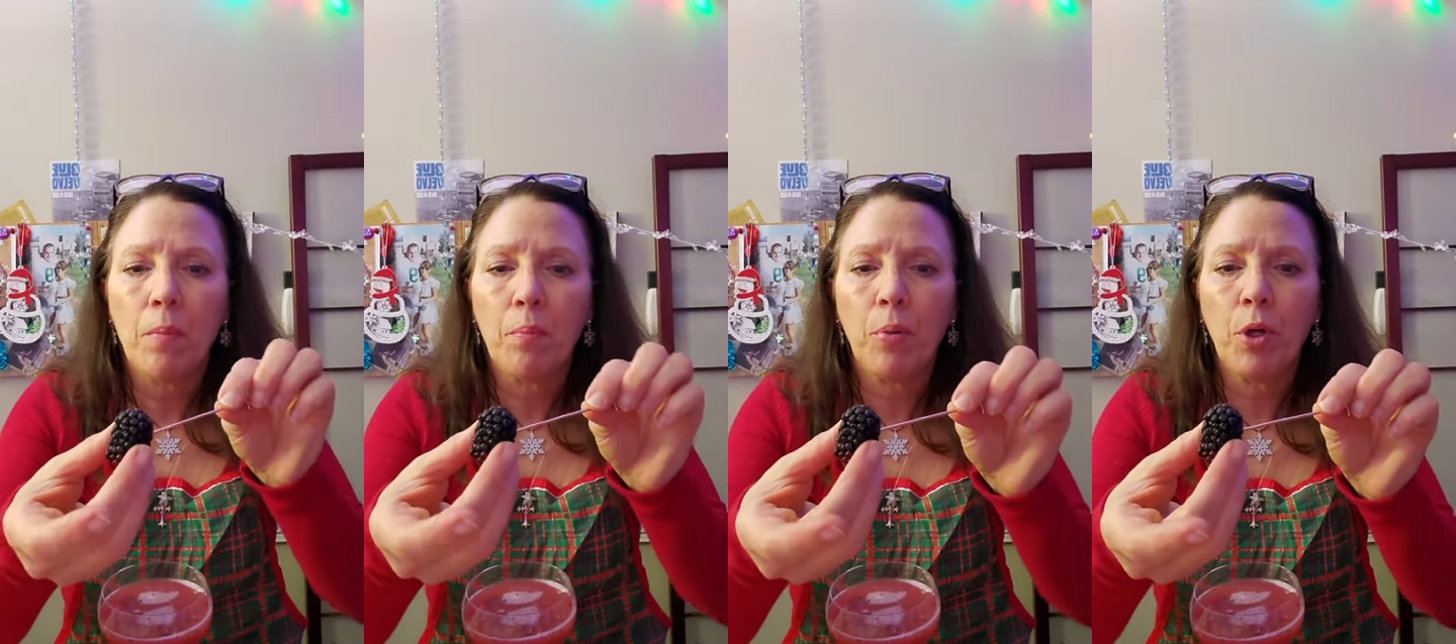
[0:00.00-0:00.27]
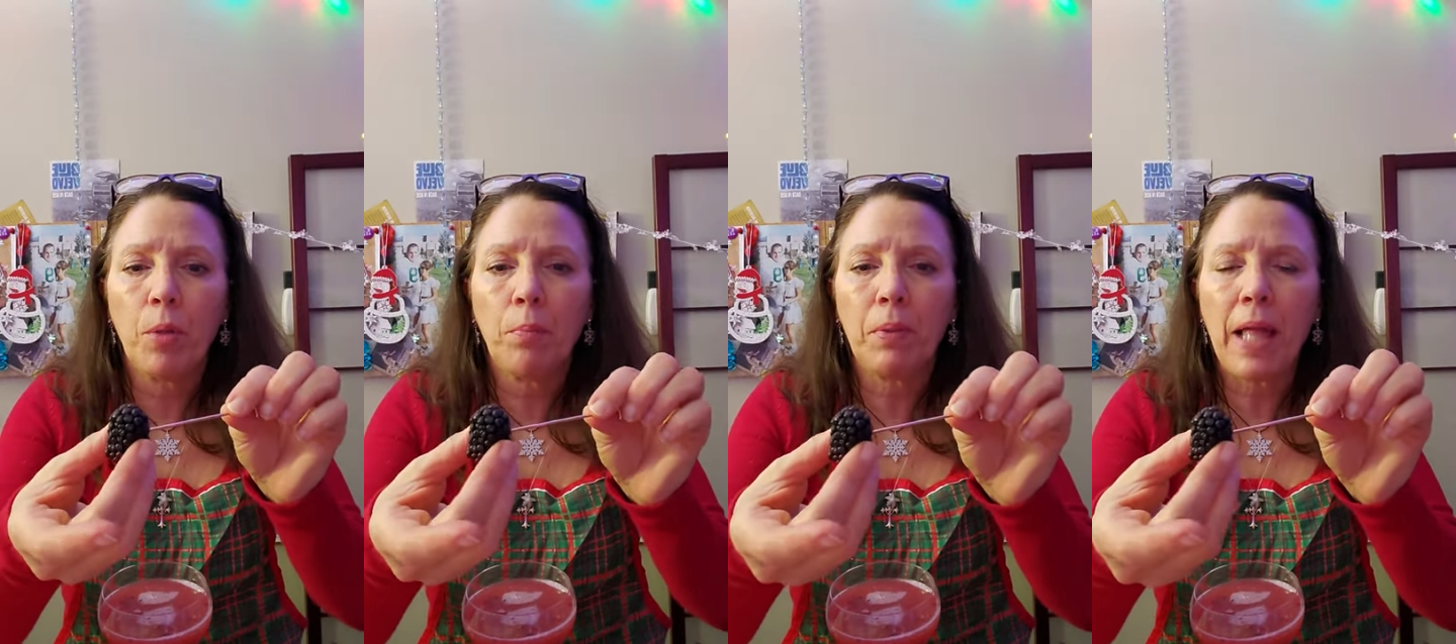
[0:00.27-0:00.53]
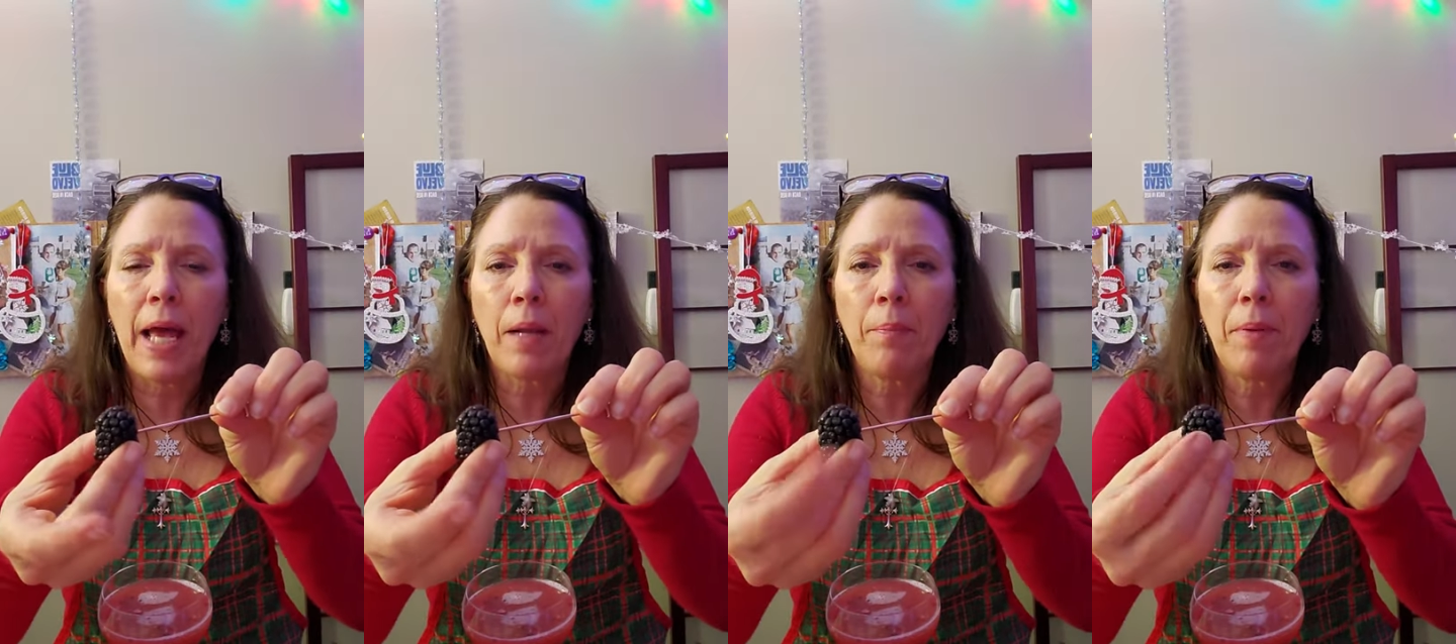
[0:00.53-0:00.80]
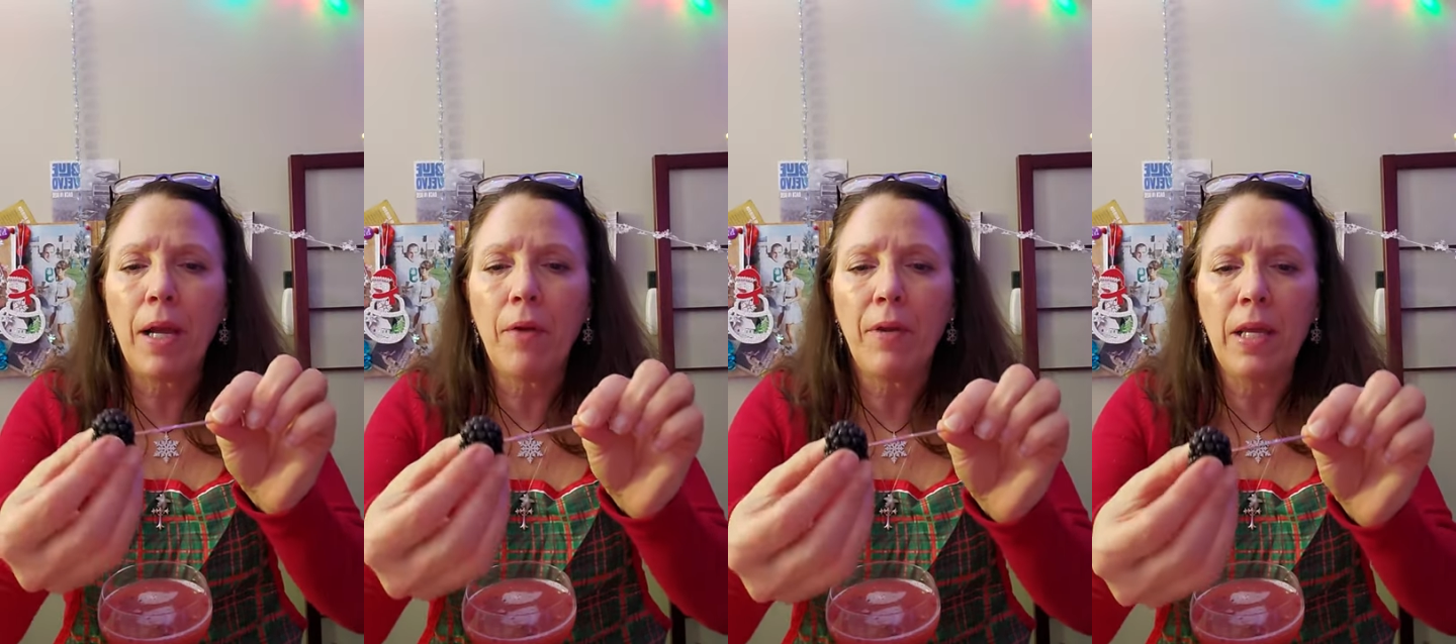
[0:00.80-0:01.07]
Put a
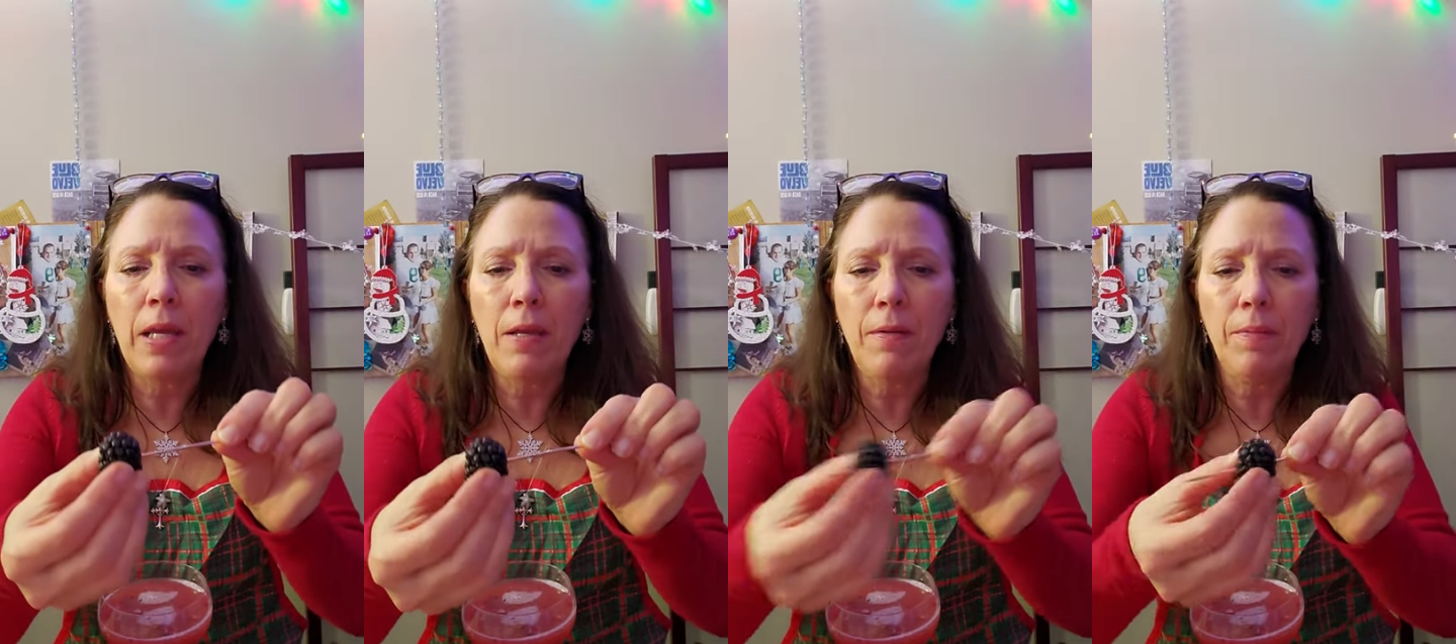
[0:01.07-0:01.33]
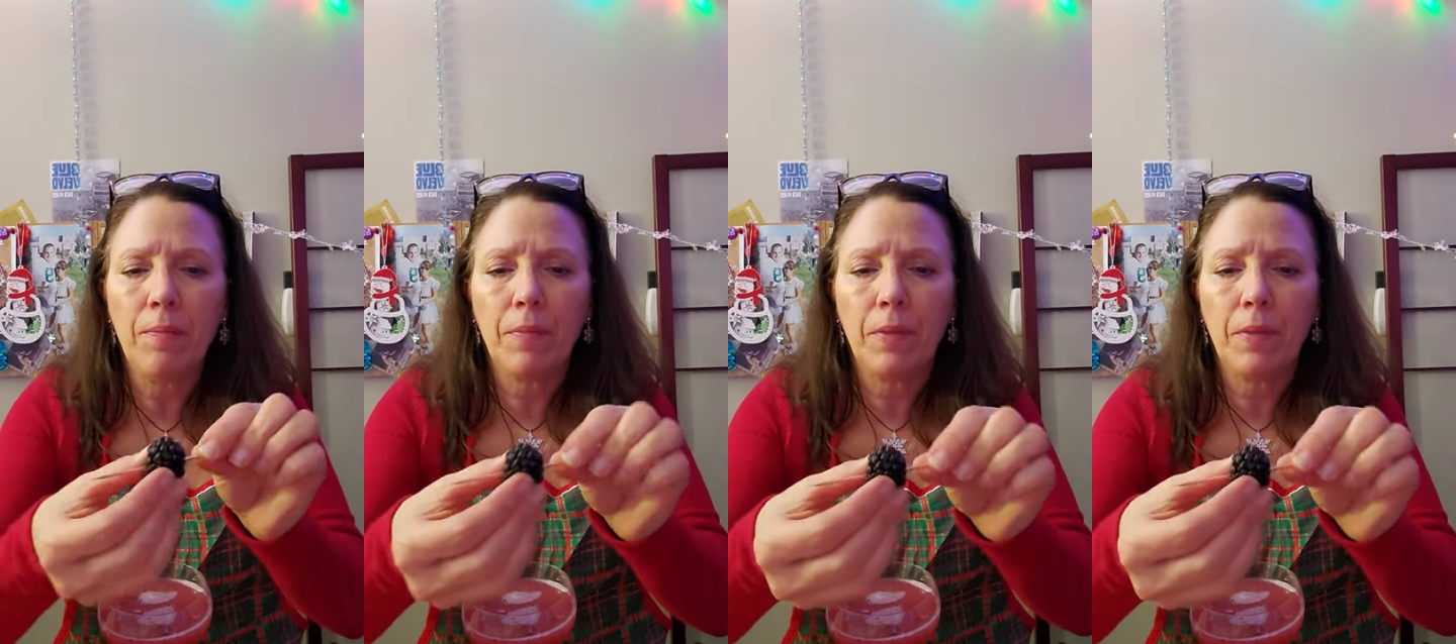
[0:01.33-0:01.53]
blackberry